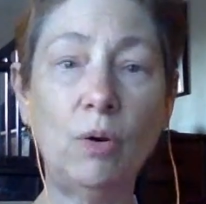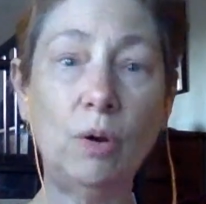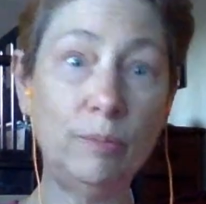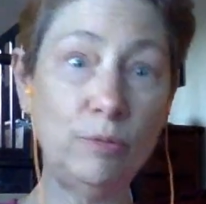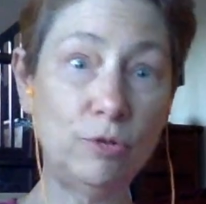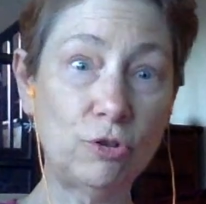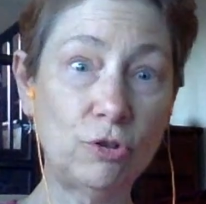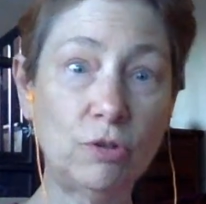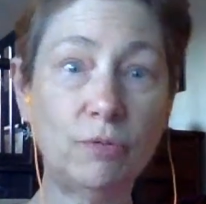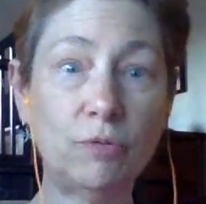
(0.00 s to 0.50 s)

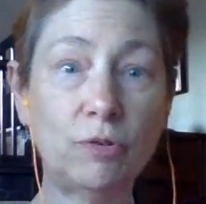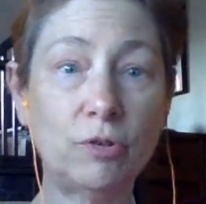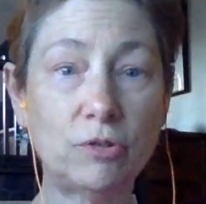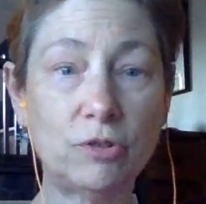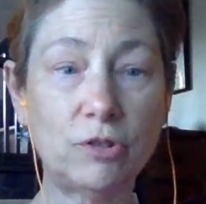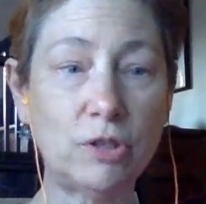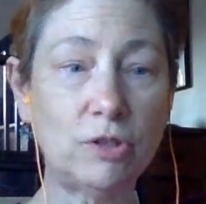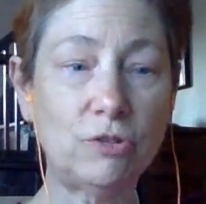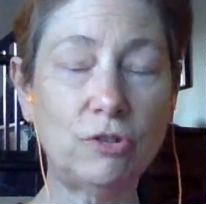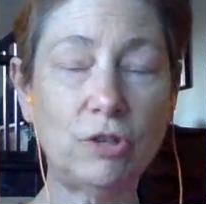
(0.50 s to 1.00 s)

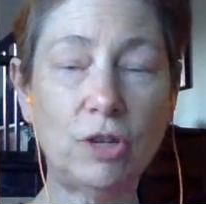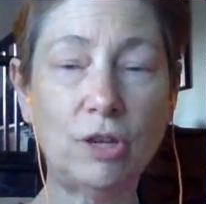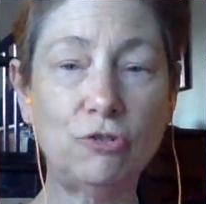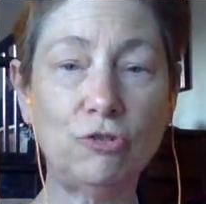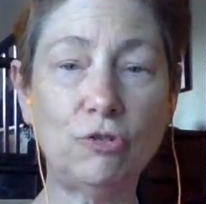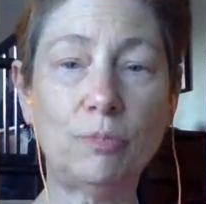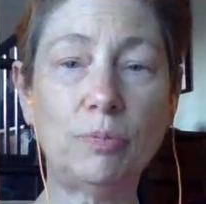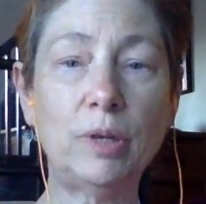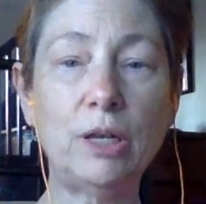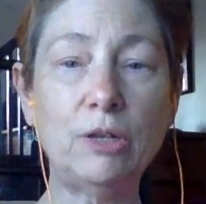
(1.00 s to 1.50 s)
observers
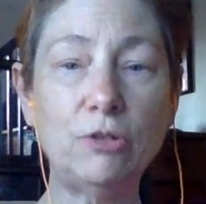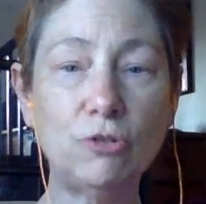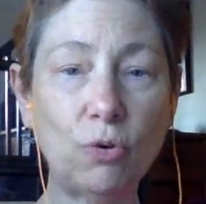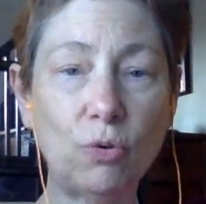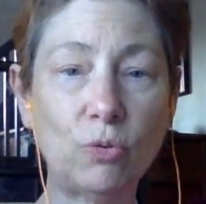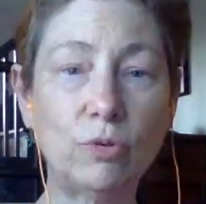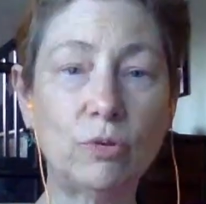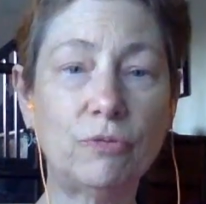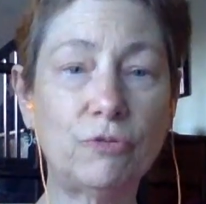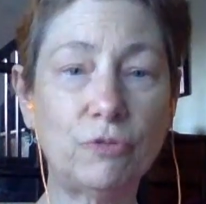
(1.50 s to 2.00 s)
as your
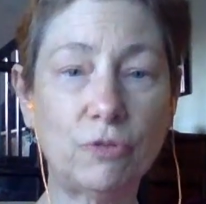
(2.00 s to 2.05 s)
placeholder